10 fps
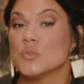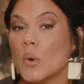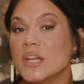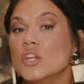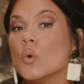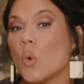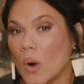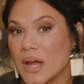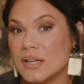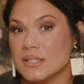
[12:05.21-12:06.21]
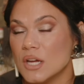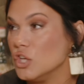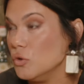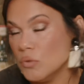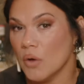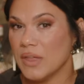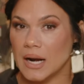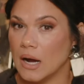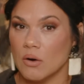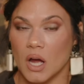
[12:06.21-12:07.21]
when you quit, you know
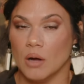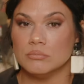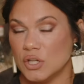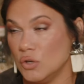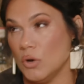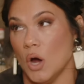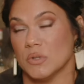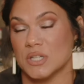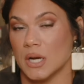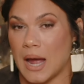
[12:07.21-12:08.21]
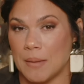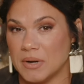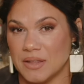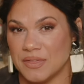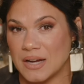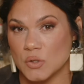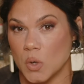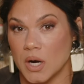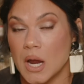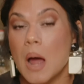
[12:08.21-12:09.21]
that outcome. You know what's going to happen at that
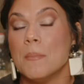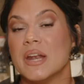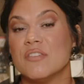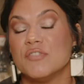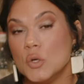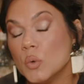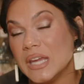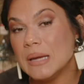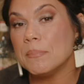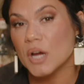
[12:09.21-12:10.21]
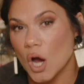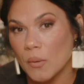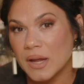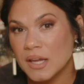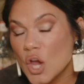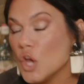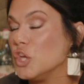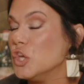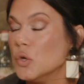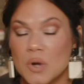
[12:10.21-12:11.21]
door. But if you keep going,
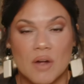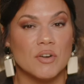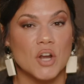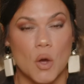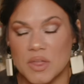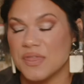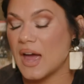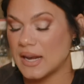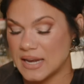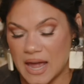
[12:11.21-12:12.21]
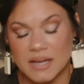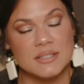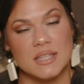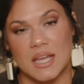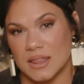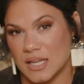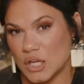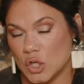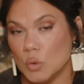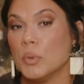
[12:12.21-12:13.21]
you never know that that next thing that
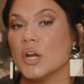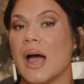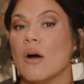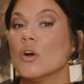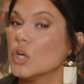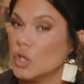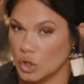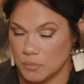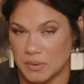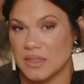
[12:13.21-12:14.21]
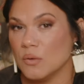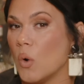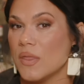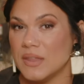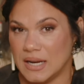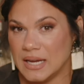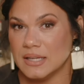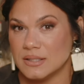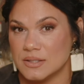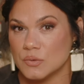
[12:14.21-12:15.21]
you put out could be the one that
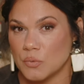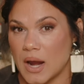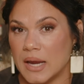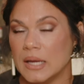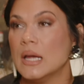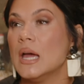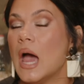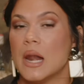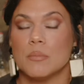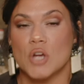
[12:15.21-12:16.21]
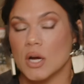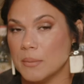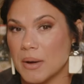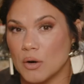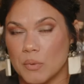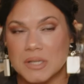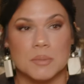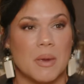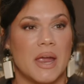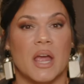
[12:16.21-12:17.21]
hits, right? And I'm talking about a
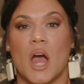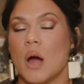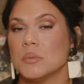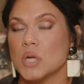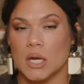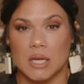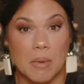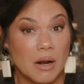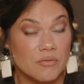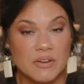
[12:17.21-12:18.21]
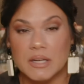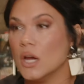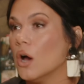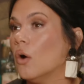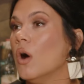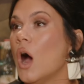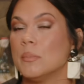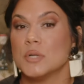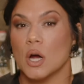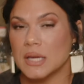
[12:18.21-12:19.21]
resume, I'm talking about a video,
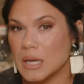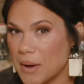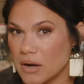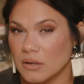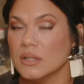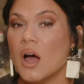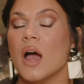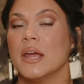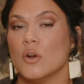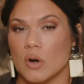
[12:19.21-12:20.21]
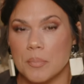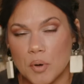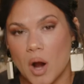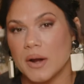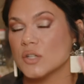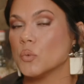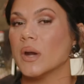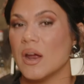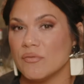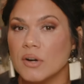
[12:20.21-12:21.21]
I'm talking about a line or a product,
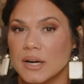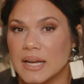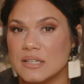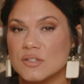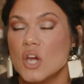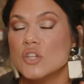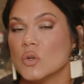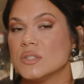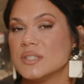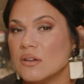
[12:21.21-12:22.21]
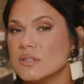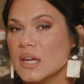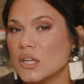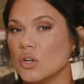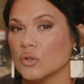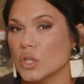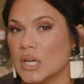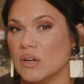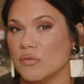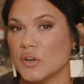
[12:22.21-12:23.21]
whatever it is. So it sounds like you're
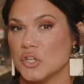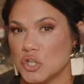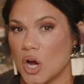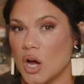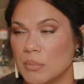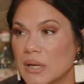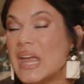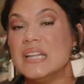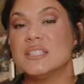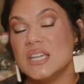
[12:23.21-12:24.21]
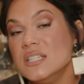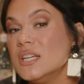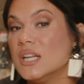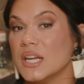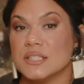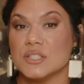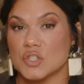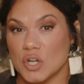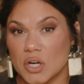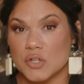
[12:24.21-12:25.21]
looking for a job. It's easy to get
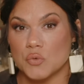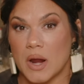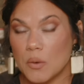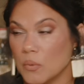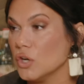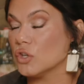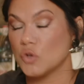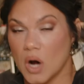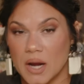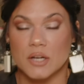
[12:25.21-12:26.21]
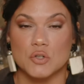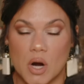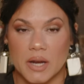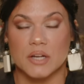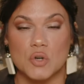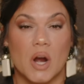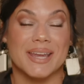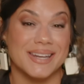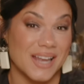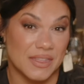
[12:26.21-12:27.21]
discouraged, right? When you're trying and trying and
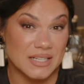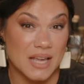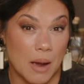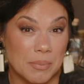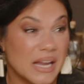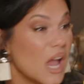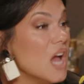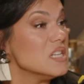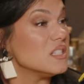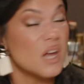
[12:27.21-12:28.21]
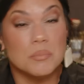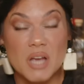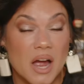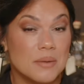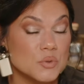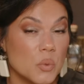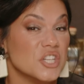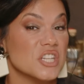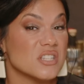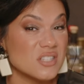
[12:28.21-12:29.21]
trying and nothing's happening. Sometimes when
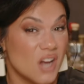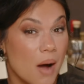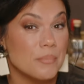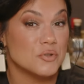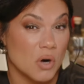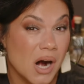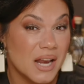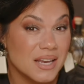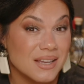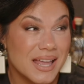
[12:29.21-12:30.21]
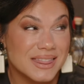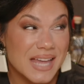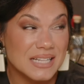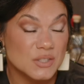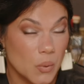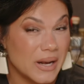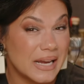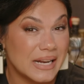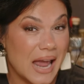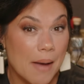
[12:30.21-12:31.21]
you stop trying, that's when
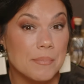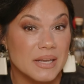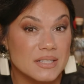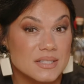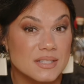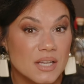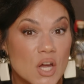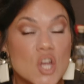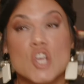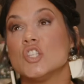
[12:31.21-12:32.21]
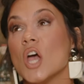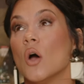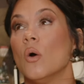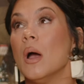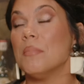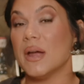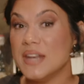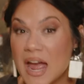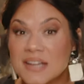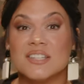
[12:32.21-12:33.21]
it happens. So, my
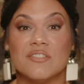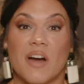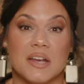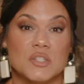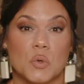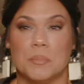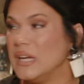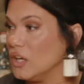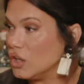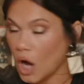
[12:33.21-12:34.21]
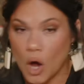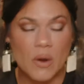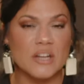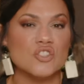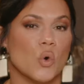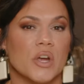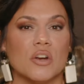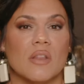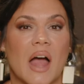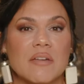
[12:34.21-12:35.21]
next advice would be go enjoy
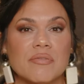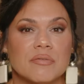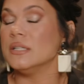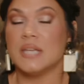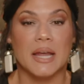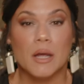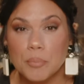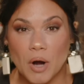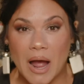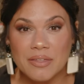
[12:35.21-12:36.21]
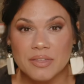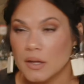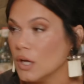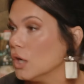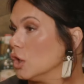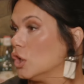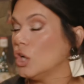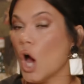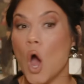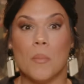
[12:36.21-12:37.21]
your life. Take a breath,
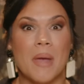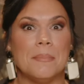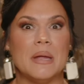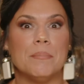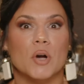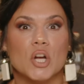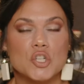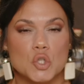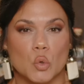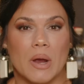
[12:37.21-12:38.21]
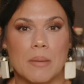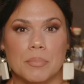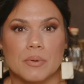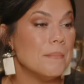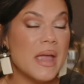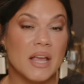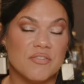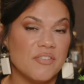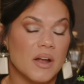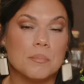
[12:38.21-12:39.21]
go maybe book a trip make a
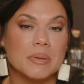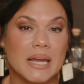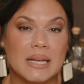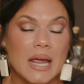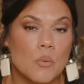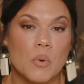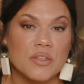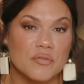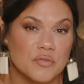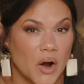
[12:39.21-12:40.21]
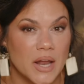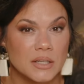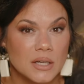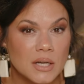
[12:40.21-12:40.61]
fun play date with a friend